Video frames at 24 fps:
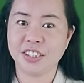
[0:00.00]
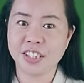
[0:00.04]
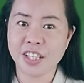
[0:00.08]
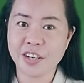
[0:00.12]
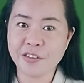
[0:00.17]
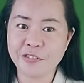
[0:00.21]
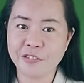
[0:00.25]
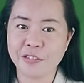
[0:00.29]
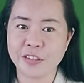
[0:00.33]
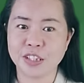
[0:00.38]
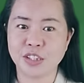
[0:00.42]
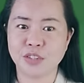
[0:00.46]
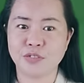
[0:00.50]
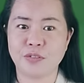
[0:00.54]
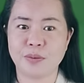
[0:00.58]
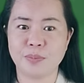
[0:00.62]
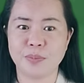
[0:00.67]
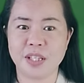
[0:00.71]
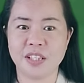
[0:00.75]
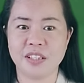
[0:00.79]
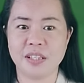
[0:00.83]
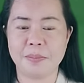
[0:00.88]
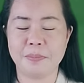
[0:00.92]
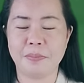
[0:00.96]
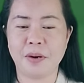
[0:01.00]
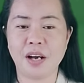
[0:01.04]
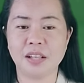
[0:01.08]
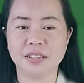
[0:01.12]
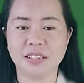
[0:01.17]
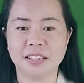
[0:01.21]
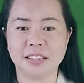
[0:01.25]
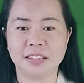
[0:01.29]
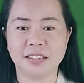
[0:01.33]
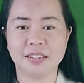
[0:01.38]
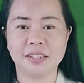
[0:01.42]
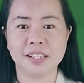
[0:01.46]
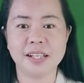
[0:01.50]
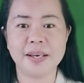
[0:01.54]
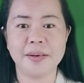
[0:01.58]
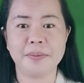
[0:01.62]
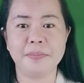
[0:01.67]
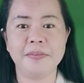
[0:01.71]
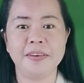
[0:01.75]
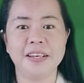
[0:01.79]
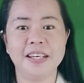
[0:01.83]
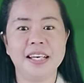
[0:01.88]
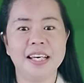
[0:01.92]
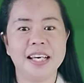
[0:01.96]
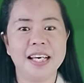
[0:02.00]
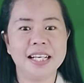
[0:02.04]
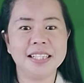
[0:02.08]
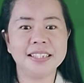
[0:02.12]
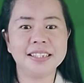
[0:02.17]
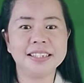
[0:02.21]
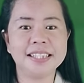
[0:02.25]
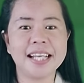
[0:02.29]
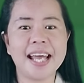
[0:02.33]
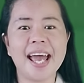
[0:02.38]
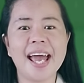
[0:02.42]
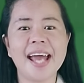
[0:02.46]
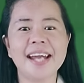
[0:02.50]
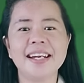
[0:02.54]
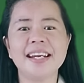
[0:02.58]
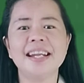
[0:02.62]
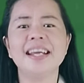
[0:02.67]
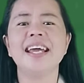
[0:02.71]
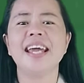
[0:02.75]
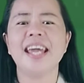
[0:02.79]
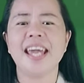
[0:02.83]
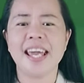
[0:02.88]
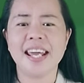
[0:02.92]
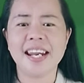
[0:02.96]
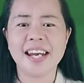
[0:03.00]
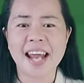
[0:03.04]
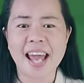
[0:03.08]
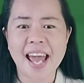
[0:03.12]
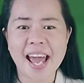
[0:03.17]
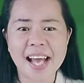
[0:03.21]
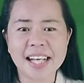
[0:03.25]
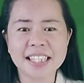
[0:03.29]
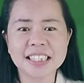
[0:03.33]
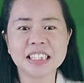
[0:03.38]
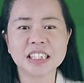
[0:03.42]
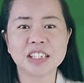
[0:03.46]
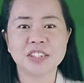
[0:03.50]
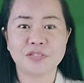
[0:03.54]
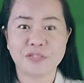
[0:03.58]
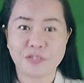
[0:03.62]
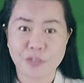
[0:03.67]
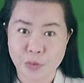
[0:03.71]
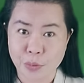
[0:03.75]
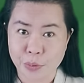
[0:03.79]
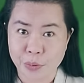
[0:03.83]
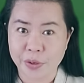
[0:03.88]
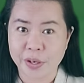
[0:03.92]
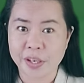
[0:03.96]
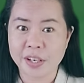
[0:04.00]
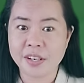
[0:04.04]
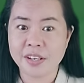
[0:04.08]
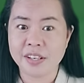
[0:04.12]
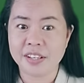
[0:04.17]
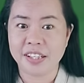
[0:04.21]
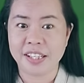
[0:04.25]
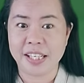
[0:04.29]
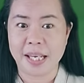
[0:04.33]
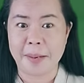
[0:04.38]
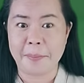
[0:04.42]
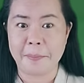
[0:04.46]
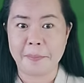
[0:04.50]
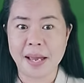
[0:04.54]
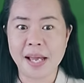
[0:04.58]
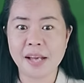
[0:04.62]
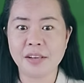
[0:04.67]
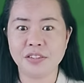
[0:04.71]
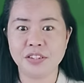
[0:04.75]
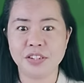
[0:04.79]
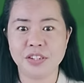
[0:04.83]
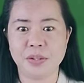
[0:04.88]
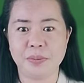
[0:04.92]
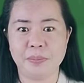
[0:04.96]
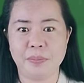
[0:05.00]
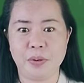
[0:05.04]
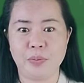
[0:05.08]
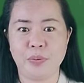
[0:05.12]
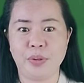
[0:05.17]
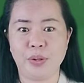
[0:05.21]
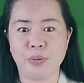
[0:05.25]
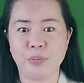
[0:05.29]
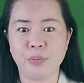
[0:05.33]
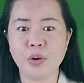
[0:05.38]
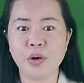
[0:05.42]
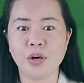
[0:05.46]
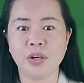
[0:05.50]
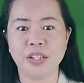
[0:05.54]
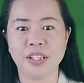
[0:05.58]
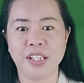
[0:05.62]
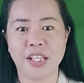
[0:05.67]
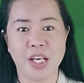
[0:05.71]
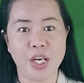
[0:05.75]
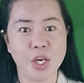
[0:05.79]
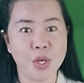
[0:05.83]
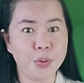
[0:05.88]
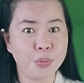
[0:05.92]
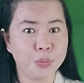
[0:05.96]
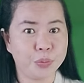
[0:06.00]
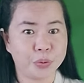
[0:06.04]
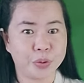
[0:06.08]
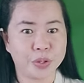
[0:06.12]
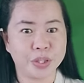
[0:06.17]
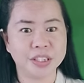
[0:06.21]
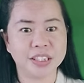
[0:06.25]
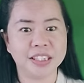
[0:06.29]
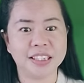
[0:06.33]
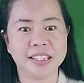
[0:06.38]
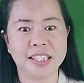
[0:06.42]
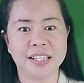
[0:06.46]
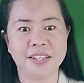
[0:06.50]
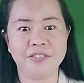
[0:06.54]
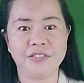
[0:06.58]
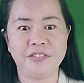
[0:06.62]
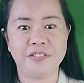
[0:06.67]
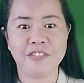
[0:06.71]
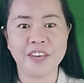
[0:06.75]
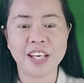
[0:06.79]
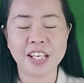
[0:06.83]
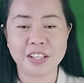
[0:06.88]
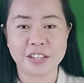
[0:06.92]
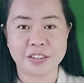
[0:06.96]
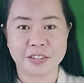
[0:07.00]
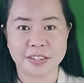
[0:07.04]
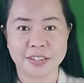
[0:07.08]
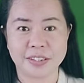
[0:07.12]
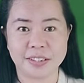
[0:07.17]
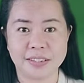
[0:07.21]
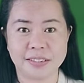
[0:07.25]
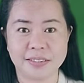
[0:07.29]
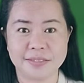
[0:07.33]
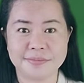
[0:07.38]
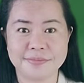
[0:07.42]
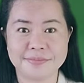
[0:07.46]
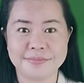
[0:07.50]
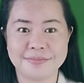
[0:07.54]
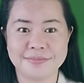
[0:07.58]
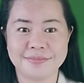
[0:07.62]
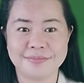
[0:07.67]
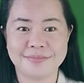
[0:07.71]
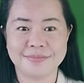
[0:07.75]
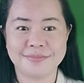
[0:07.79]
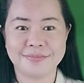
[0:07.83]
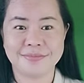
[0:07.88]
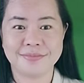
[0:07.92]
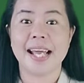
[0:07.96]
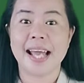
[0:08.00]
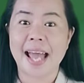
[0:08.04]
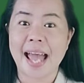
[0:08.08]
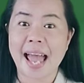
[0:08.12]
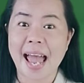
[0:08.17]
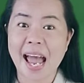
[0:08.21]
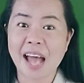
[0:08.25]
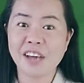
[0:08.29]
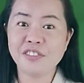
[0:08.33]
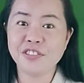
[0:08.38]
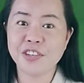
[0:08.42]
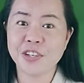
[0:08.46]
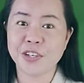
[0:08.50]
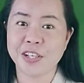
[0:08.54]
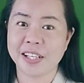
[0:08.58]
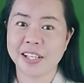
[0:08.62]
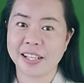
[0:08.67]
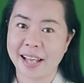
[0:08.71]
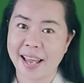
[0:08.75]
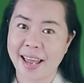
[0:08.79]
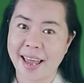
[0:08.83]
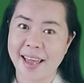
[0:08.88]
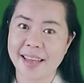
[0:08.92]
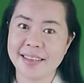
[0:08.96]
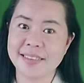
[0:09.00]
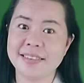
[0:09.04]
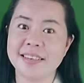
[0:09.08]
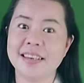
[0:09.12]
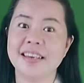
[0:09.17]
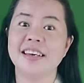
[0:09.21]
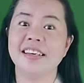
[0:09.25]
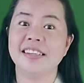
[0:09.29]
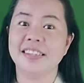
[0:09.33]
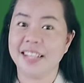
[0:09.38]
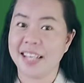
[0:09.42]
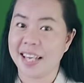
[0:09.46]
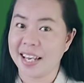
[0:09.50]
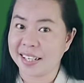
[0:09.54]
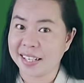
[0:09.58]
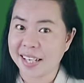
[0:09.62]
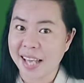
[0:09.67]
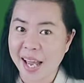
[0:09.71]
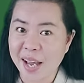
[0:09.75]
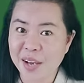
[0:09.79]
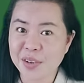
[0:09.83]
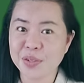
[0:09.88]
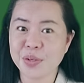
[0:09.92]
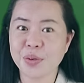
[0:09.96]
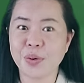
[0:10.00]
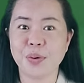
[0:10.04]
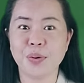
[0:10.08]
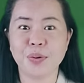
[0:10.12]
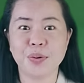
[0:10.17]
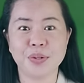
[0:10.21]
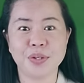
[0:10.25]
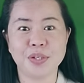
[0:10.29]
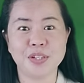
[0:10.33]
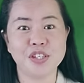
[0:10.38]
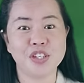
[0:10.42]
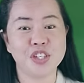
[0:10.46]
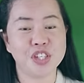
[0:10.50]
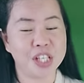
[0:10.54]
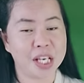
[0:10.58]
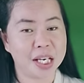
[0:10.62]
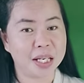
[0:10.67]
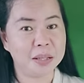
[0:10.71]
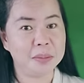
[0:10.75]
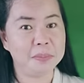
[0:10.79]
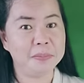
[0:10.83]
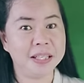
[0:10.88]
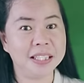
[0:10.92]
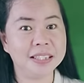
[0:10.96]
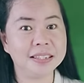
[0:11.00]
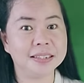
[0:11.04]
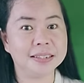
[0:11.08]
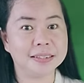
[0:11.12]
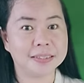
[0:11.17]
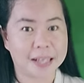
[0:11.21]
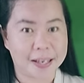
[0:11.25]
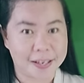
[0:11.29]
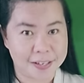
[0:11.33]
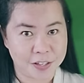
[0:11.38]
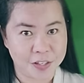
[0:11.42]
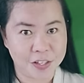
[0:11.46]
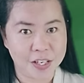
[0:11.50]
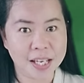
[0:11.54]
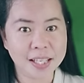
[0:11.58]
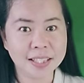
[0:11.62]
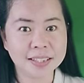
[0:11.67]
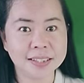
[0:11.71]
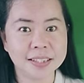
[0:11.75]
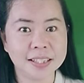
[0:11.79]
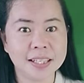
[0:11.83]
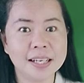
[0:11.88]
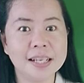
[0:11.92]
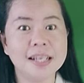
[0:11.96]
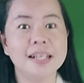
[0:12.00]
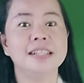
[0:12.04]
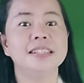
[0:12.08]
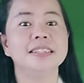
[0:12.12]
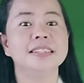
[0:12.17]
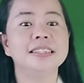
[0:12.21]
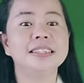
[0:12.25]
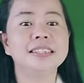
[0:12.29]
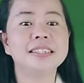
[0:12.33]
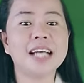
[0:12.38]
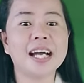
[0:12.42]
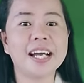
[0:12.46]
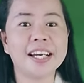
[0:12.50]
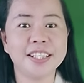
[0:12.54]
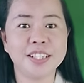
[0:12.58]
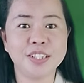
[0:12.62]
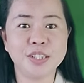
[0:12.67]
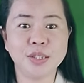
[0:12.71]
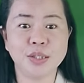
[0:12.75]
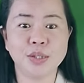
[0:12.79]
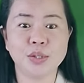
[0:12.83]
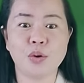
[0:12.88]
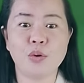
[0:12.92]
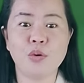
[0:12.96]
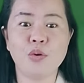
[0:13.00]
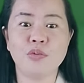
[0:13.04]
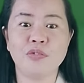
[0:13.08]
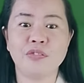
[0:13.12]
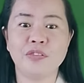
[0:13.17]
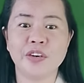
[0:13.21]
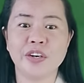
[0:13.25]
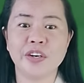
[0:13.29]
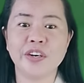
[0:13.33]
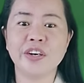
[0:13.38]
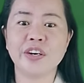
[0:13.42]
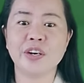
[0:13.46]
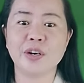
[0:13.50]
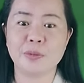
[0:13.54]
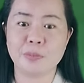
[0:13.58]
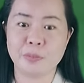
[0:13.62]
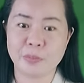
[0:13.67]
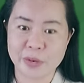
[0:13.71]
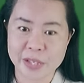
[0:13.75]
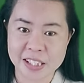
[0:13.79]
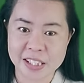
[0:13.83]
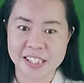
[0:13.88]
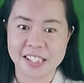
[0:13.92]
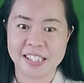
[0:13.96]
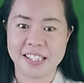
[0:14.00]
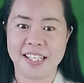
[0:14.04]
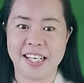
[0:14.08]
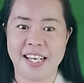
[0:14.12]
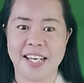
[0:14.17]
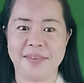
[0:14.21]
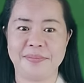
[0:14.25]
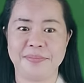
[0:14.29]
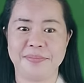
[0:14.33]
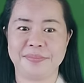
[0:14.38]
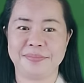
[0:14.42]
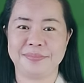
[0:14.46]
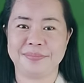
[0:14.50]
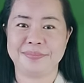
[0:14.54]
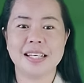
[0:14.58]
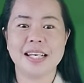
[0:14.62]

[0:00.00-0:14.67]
difference from the deposit slip is that it asks for the amount to be withdrawn in words and figures. After that, the account holder, Jenny B. Sanchez, signs over her printed name.